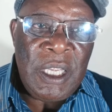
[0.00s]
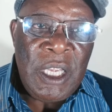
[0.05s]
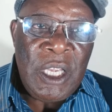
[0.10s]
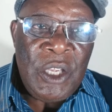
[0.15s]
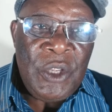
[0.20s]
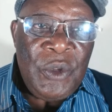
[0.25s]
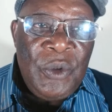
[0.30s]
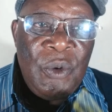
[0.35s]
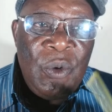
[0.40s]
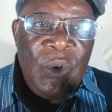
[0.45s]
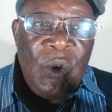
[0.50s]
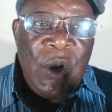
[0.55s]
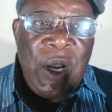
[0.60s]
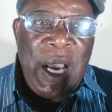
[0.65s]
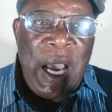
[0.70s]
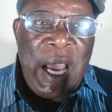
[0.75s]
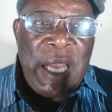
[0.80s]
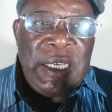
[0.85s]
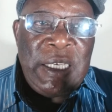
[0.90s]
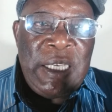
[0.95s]
You look
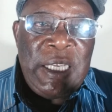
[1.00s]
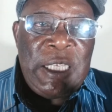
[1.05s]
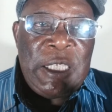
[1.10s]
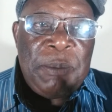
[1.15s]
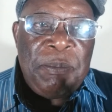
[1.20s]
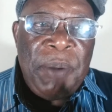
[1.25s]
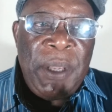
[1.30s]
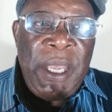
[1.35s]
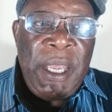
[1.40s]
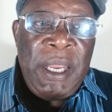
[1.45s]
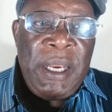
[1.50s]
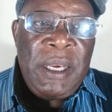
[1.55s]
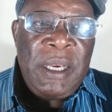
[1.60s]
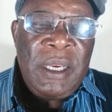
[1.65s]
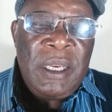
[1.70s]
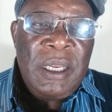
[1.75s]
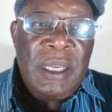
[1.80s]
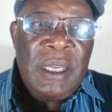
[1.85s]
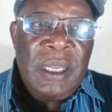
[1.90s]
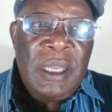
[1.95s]
at this pen
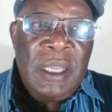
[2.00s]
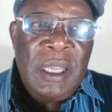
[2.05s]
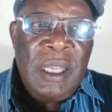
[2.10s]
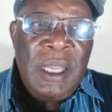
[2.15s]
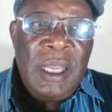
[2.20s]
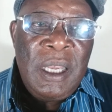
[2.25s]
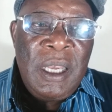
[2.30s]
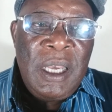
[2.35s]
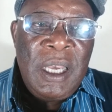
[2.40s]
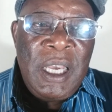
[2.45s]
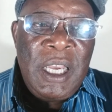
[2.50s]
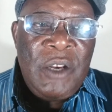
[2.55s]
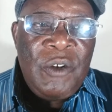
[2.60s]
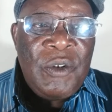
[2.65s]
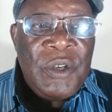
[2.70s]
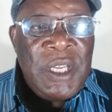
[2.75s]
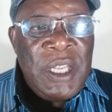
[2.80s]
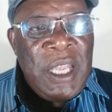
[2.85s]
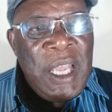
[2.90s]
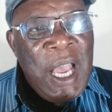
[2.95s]
and you
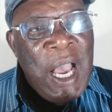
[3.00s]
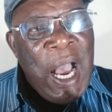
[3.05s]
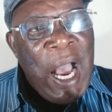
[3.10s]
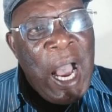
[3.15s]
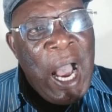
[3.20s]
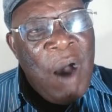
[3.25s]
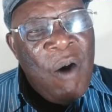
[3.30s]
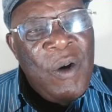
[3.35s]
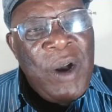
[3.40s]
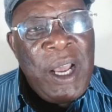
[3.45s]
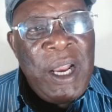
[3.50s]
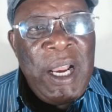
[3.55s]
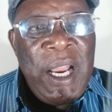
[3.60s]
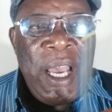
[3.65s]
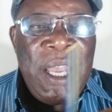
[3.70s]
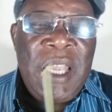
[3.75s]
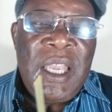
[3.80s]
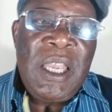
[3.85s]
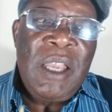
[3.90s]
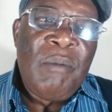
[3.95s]
say, how can
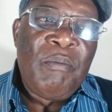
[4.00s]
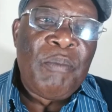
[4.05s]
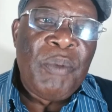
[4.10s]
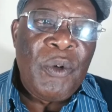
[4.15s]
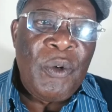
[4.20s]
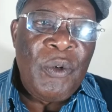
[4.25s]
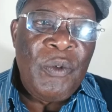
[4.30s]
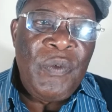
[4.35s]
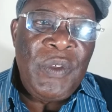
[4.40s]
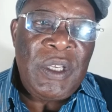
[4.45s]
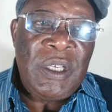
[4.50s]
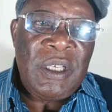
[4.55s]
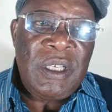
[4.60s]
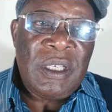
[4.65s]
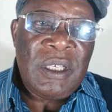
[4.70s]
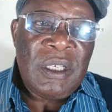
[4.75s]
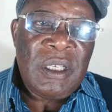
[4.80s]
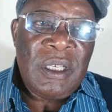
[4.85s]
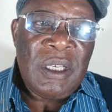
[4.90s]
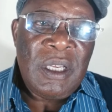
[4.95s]
I improve it?
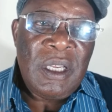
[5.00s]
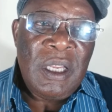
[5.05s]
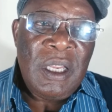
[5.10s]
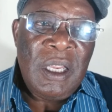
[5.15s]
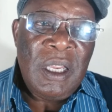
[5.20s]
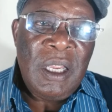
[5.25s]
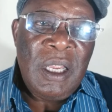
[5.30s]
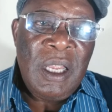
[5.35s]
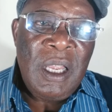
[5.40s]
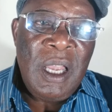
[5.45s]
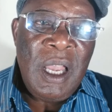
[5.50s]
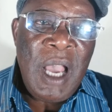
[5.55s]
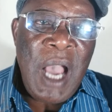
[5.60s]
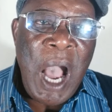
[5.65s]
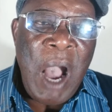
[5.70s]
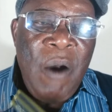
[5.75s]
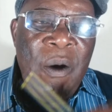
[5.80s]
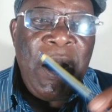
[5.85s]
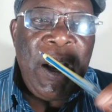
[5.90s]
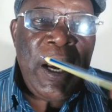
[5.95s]

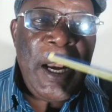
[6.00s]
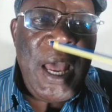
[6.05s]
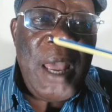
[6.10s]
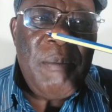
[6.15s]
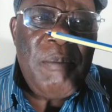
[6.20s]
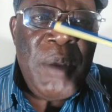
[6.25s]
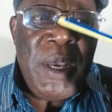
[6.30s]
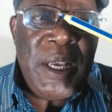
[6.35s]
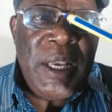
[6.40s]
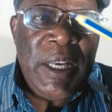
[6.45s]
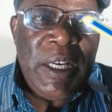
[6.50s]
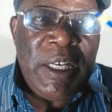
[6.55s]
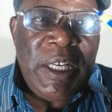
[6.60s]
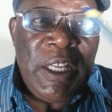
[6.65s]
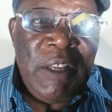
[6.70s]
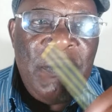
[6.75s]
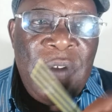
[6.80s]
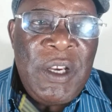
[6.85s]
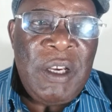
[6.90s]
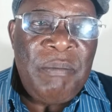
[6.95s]
How can I make it
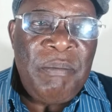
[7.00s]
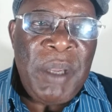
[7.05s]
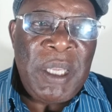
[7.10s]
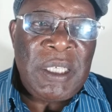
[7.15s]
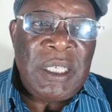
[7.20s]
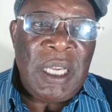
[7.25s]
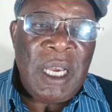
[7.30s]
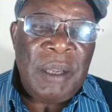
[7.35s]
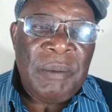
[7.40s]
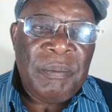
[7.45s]
even better?